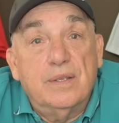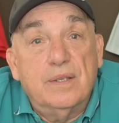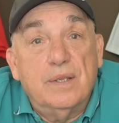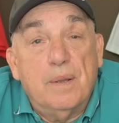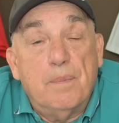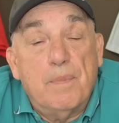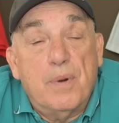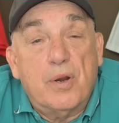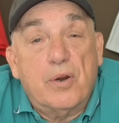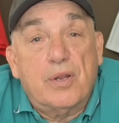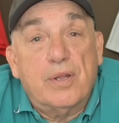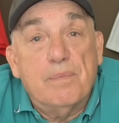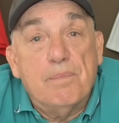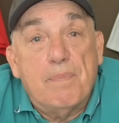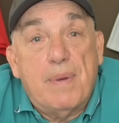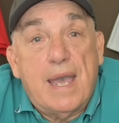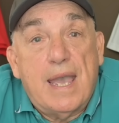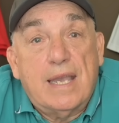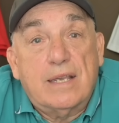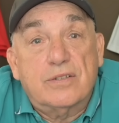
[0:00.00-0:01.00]
American
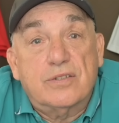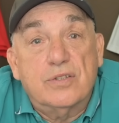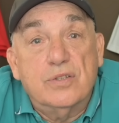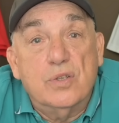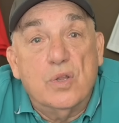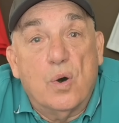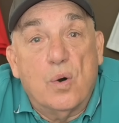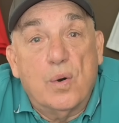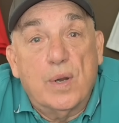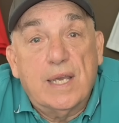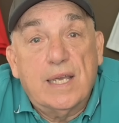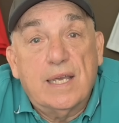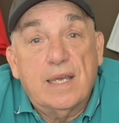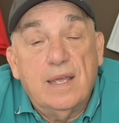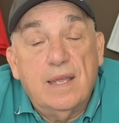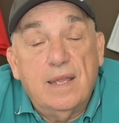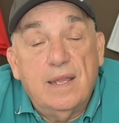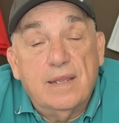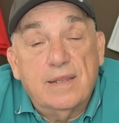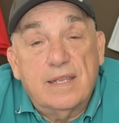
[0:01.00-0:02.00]
banks, knowing
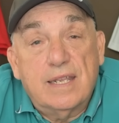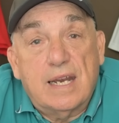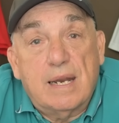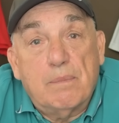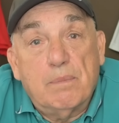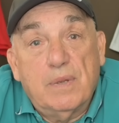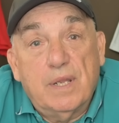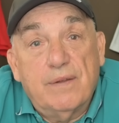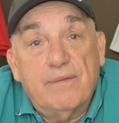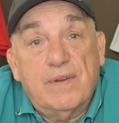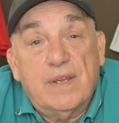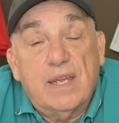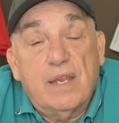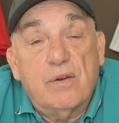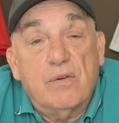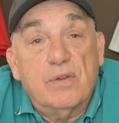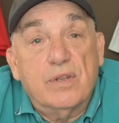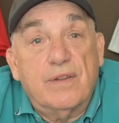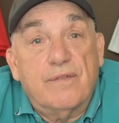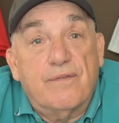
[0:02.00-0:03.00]
that I'm living
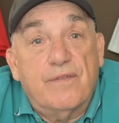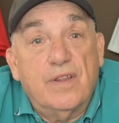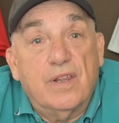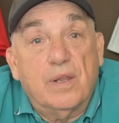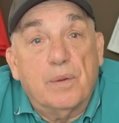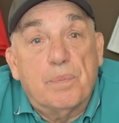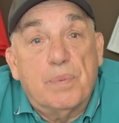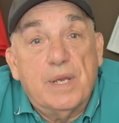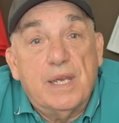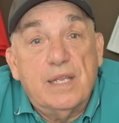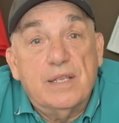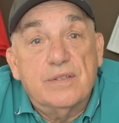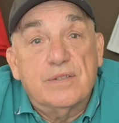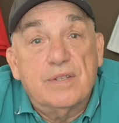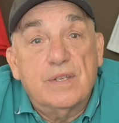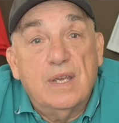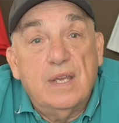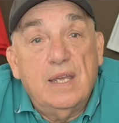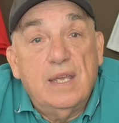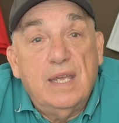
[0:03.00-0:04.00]
here in the
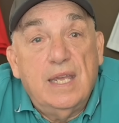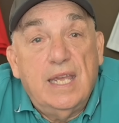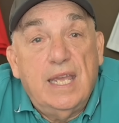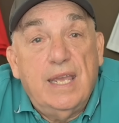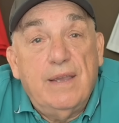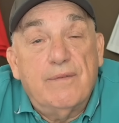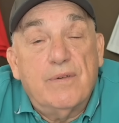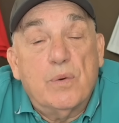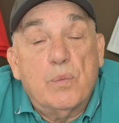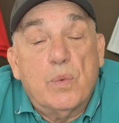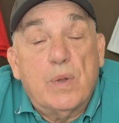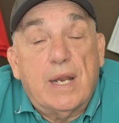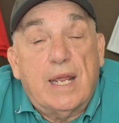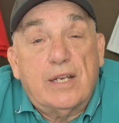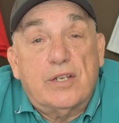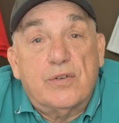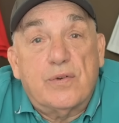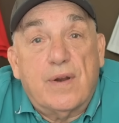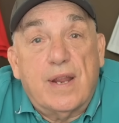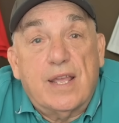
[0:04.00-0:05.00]
Philippines. Even when I
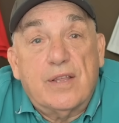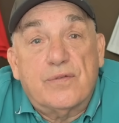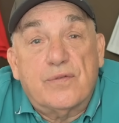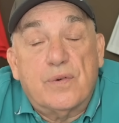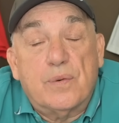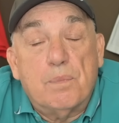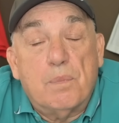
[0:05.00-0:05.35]
transfer